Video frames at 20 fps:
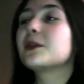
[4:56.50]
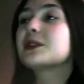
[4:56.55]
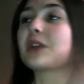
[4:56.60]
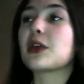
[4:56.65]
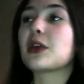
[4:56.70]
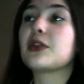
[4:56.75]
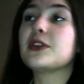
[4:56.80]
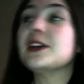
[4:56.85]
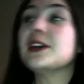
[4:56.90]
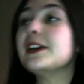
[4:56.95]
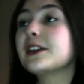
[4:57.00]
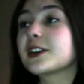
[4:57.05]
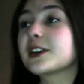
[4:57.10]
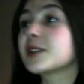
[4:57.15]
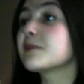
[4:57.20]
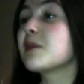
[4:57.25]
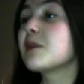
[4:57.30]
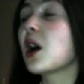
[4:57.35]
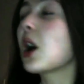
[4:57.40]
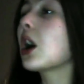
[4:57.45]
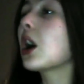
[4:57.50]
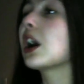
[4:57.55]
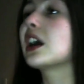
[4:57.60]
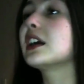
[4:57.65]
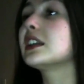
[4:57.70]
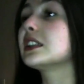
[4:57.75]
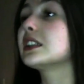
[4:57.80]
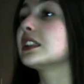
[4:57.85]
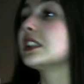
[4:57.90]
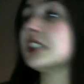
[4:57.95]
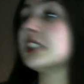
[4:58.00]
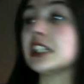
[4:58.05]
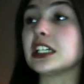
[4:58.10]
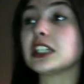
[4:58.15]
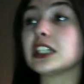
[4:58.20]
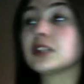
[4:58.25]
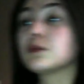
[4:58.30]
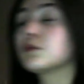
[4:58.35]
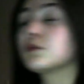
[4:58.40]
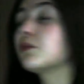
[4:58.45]
was a theater part, and then
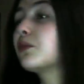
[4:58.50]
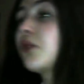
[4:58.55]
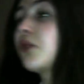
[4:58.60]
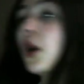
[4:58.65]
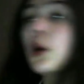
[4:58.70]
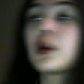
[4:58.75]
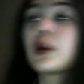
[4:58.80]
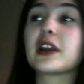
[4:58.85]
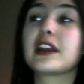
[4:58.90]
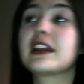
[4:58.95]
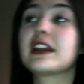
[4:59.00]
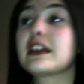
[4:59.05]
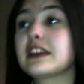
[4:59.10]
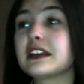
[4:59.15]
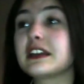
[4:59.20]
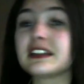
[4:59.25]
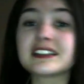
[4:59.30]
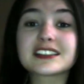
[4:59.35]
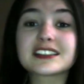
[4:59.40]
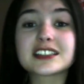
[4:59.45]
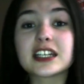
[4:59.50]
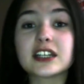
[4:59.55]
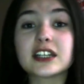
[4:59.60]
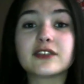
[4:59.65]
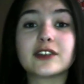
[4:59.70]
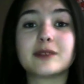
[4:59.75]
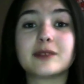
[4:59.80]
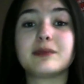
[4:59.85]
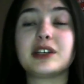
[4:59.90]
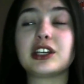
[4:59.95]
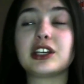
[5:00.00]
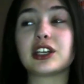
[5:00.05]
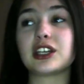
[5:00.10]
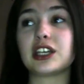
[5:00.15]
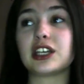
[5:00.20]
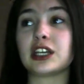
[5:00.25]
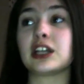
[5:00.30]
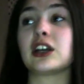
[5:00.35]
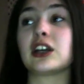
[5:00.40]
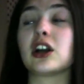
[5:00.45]
he broken, and instead of it being
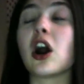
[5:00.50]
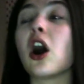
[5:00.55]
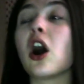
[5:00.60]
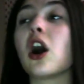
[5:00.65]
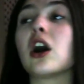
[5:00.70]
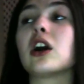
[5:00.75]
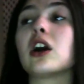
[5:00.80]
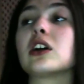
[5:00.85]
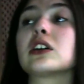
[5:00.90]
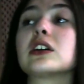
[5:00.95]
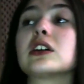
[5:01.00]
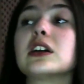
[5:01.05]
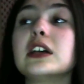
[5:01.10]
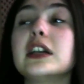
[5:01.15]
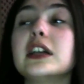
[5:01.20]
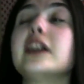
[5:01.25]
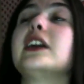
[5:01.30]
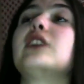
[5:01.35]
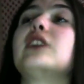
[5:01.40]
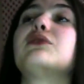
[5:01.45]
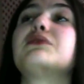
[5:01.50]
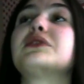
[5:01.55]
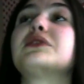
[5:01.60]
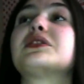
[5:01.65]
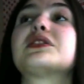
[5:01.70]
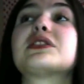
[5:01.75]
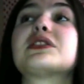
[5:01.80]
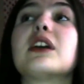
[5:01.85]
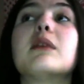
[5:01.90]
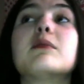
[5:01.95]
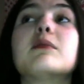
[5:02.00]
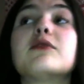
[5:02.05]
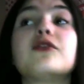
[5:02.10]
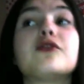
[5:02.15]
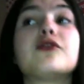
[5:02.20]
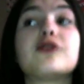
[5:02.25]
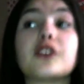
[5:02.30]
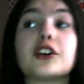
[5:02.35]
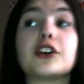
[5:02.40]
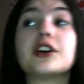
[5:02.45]
King Kong, it was some
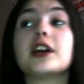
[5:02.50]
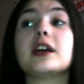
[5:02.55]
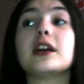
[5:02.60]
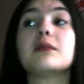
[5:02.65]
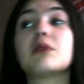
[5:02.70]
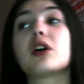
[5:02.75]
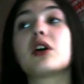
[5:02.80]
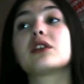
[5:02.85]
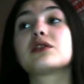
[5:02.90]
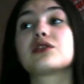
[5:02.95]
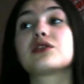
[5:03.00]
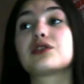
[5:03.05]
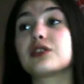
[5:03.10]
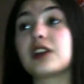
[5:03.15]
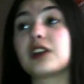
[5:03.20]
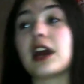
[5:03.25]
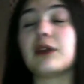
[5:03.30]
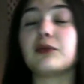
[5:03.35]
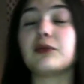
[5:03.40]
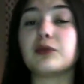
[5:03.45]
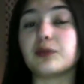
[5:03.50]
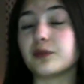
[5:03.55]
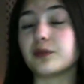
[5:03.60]
furry monster. I